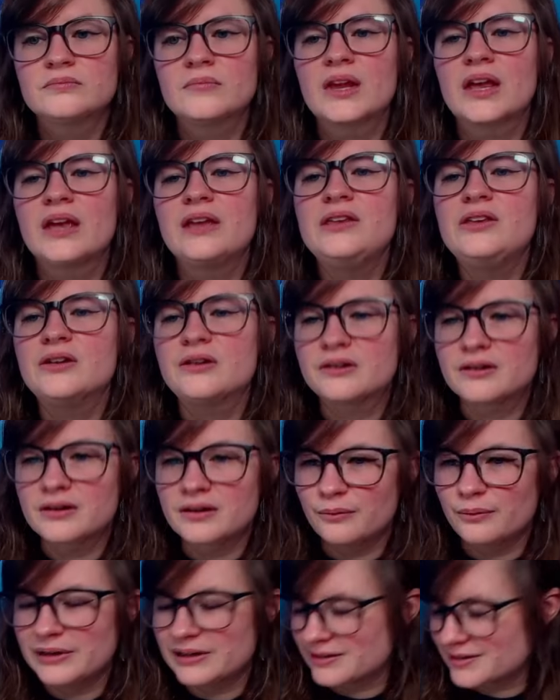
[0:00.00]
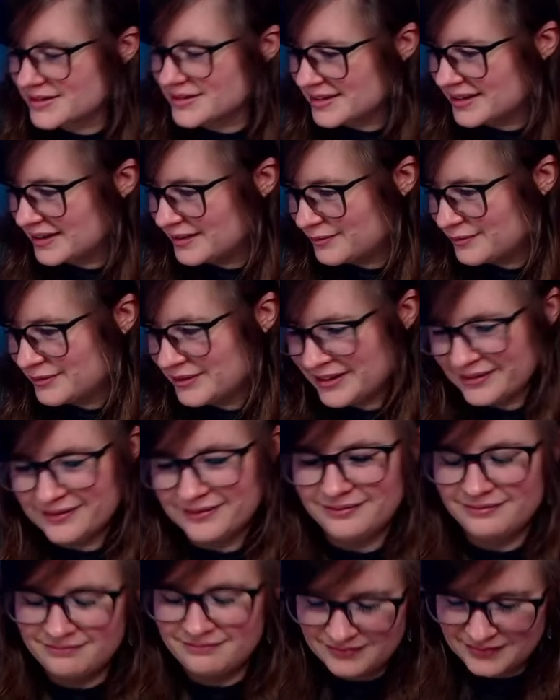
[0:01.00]
You're a weird size. Well,
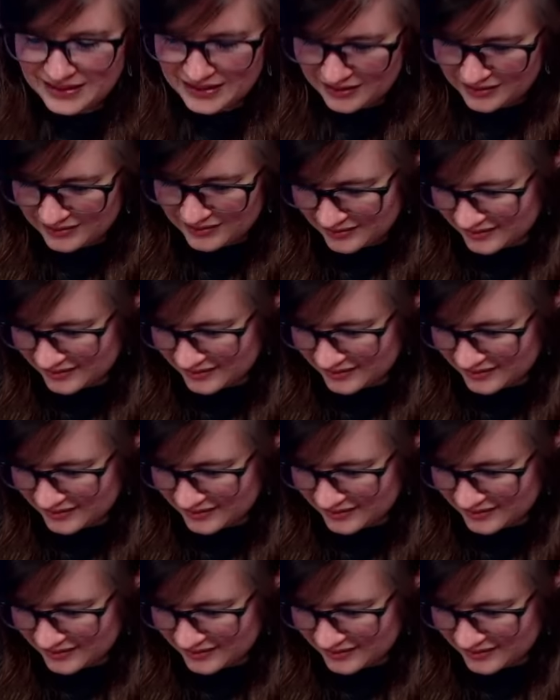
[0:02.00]
yeah.